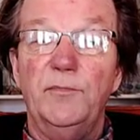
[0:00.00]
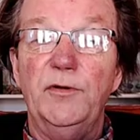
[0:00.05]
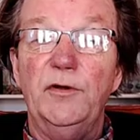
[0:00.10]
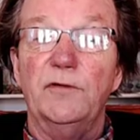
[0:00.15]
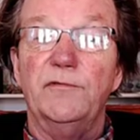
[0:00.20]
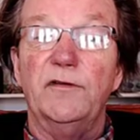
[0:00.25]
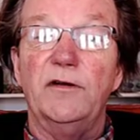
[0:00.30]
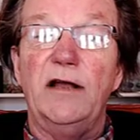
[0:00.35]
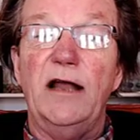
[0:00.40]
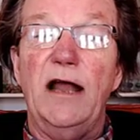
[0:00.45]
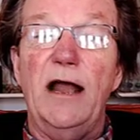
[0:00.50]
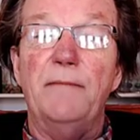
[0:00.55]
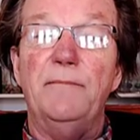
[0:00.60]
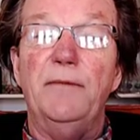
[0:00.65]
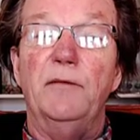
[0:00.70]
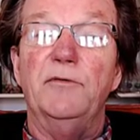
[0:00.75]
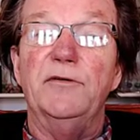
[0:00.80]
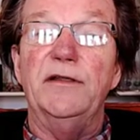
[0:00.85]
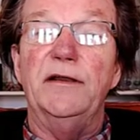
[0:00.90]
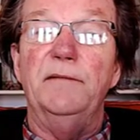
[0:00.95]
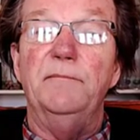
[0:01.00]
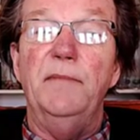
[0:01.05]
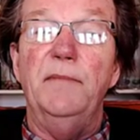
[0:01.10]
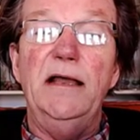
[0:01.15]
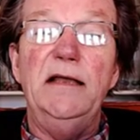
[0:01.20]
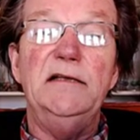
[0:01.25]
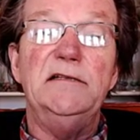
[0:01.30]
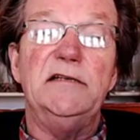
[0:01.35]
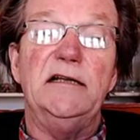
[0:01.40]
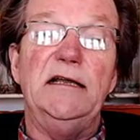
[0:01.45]
beautiful carpet with an
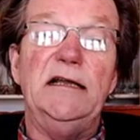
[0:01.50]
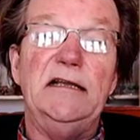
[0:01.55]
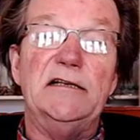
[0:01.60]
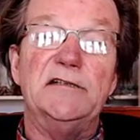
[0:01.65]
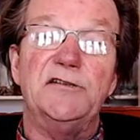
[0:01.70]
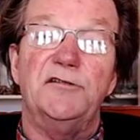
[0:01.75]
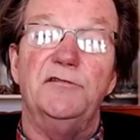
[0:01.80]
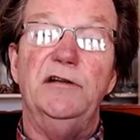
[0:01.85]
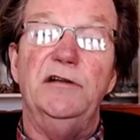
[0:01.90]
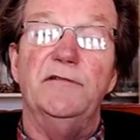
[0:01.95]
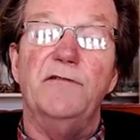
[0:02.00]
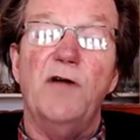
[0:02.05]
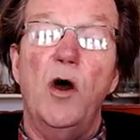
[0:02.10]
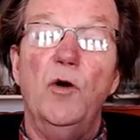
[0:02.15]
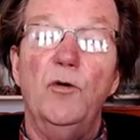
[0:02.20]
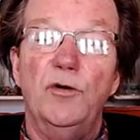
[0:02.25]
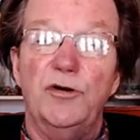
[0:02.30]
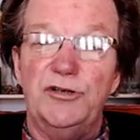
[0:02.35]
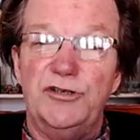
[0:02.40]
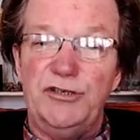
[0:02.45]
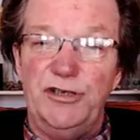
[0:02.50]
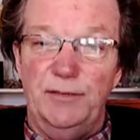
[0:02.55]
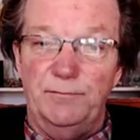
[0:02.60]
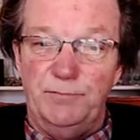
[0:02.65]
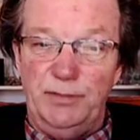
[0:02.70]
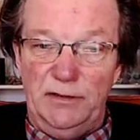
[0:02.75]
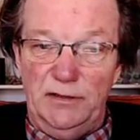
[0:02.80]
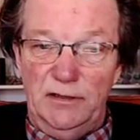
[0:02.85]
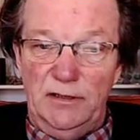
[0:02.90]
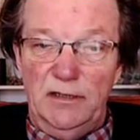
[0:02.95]
amazing history of ownership.